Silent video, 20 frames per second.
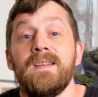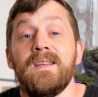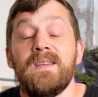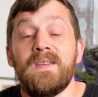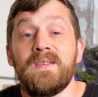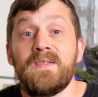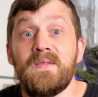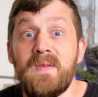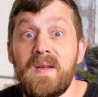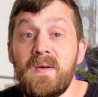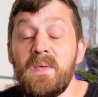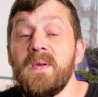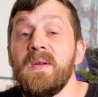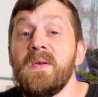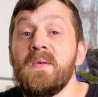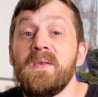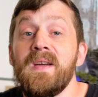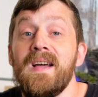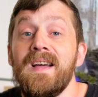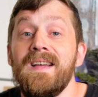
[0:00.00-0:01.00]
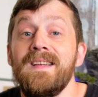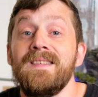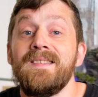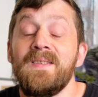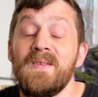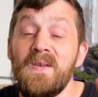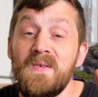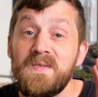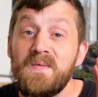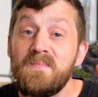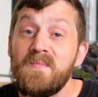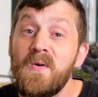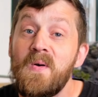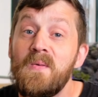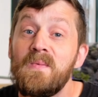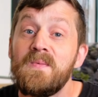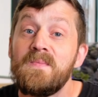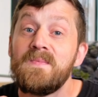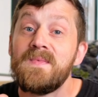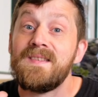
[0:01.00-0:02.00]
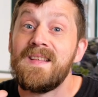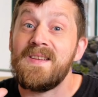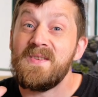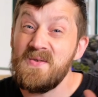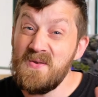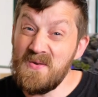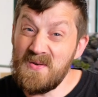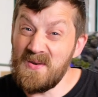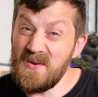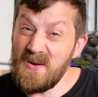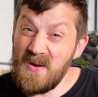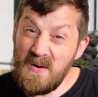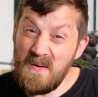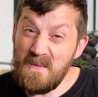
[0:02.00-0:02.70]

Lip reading: So there we go guys, lots of problems that you can now